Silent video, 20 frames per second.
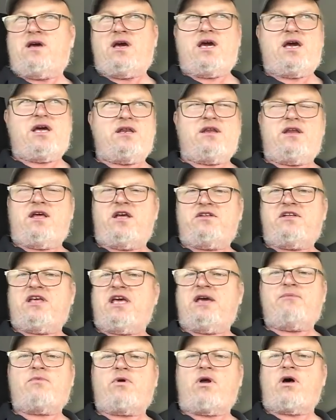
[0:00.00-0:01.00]
and it
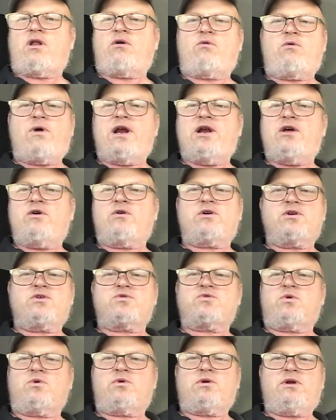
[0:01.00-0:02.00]
came with all the radio
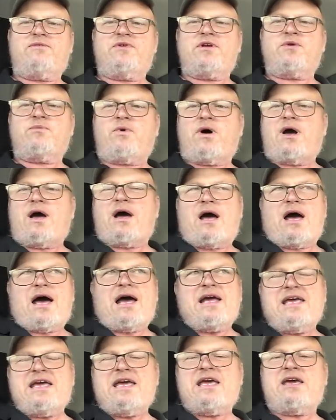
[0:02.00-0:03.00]
control and everything.
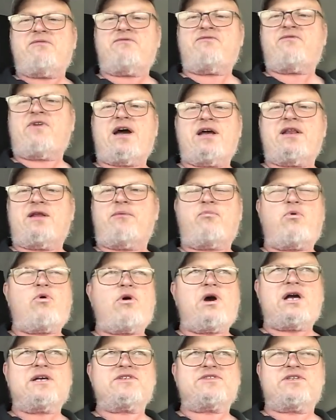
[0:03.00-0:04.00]
I can't find a
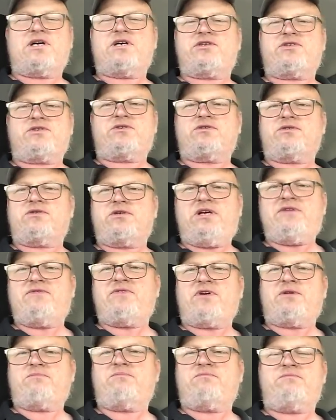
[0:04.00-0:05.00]
processor,
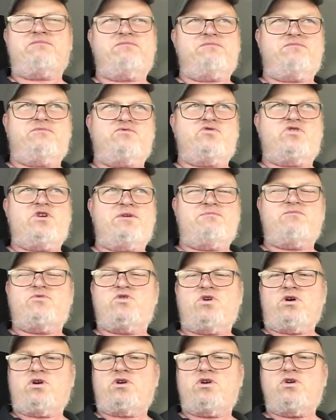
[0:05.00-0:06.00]
even a cheap
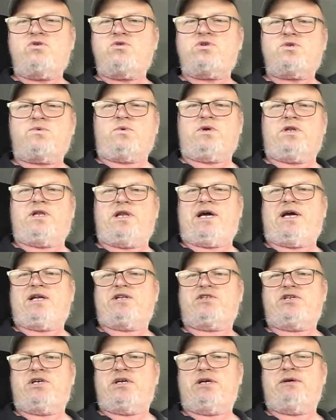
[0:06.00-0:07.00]
junk used one, that
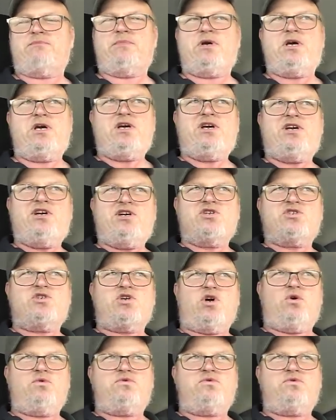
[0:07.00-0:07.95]
cheap. So